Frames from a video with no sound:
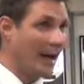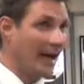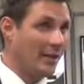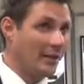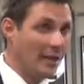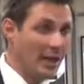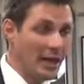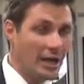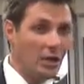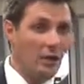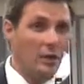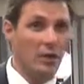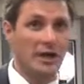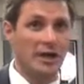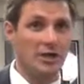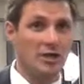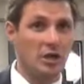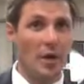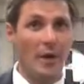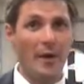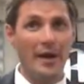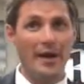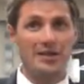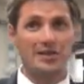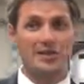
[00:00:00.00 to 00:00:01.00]
literally
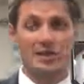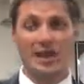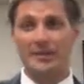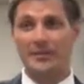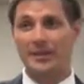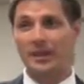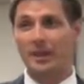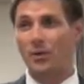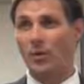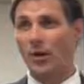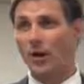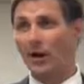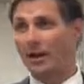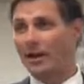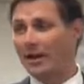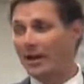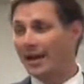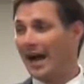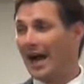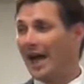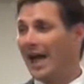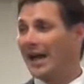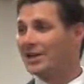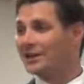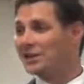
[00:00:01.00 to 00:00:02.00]
doing something where
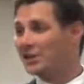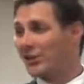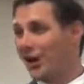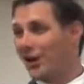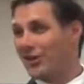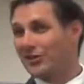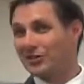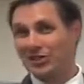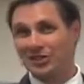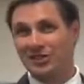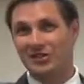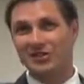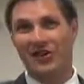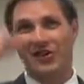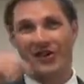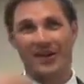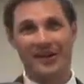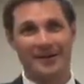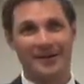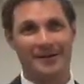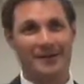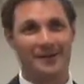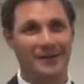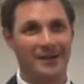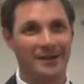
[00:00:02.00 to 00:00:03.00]
God's curse is
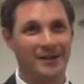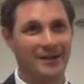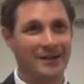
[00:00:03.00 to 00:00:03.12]
on him.